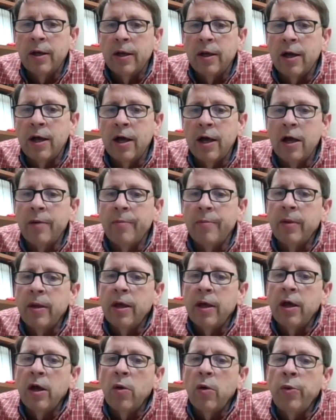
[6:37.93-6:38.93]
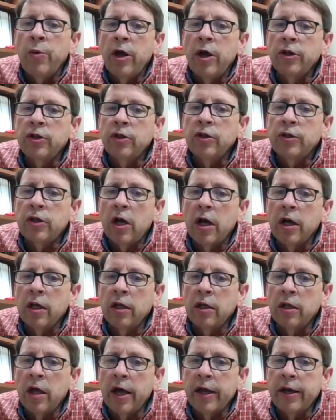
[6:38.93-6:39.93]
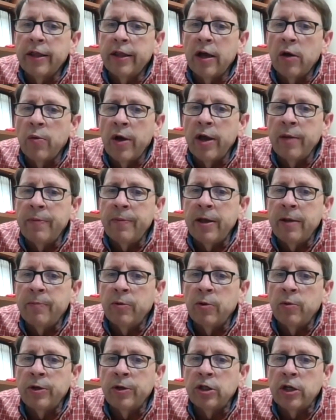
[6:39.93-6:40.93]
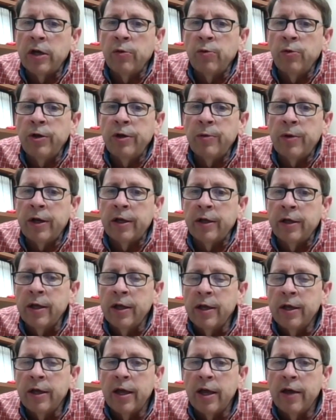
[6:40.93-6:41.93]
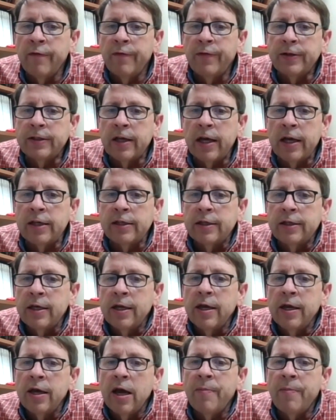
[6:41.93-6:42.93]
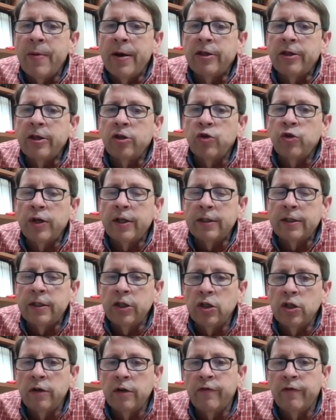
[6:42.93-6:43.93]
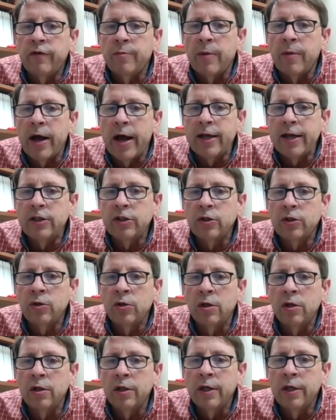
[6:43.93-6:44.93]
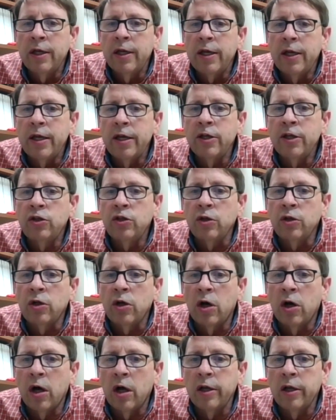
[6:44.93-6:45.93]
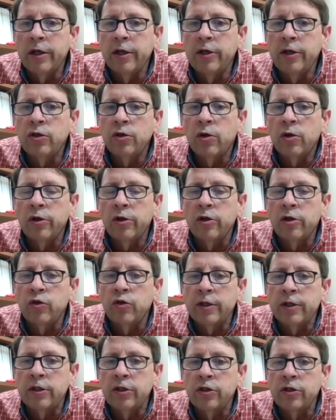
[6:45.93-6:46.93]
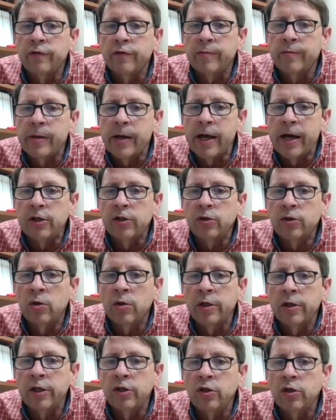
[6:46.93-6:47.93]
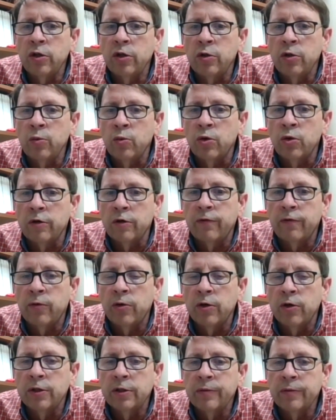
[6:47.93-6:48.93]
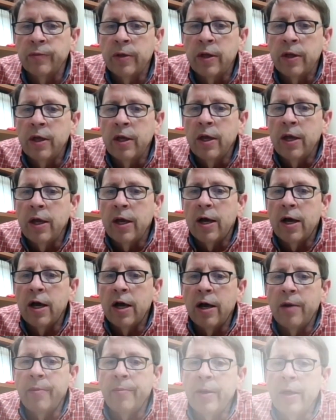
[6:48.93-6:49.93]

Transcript: Um, we also talk a lot in that white paper, which I really want to emphasize about the transition from high school into college or the transition from high school into the workforce. Um,